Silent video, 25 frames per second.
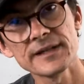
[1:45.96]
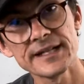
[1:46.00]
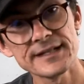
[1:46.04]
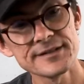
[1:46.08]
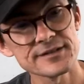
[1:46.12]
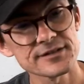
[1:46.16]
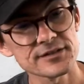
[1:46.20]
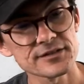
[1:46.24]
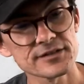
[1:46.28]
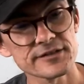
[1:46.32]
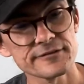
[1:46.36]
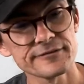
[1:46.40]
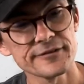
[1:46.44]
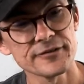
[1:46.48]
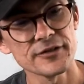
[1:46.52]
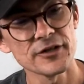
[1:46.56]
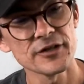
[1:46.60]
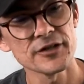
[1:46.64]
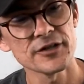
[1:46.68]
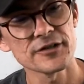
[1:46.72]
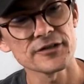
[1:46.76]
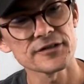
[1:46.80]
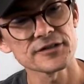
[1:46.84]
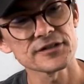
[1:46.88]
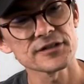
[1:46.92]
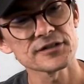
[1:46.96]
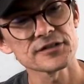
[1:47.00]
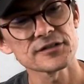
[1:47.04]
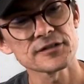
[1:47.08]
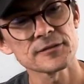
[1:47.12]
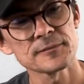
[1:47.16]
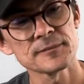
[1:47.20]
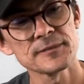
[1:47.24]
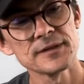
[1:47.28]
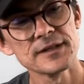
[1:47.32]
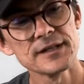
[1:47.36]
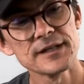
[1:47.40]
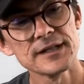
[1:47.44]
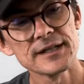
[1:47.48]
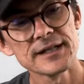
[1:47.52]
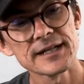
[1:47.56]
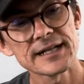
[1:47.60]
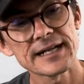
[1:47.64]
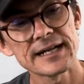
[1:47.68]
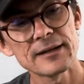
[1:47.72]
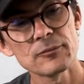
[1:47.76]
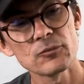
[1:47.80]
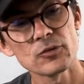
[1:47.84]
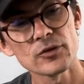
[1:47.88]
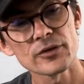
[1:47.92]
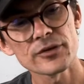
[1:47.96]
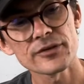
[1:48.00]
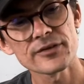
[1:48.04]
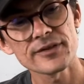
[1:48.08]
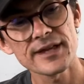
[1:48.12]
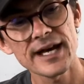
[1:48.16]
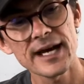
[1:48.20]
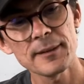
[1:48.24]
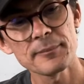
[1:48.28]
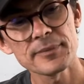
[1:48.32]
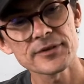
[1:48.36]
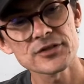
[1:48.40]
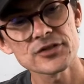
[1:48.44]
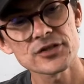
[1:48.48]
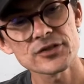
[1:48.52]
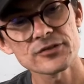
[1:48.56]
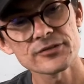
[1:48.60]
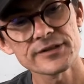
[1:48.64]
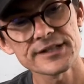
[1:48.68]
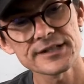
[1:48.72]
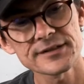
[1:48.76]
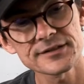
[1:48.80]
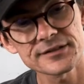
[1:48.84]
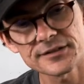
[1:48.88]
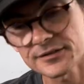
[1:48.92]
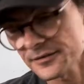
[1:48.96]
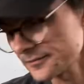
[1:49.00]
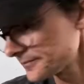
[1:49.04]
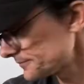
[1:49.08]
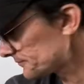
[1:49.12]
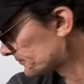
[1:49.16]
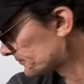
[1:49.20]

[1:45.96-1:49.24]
lenses, if you don't know the system, come with aperture rings.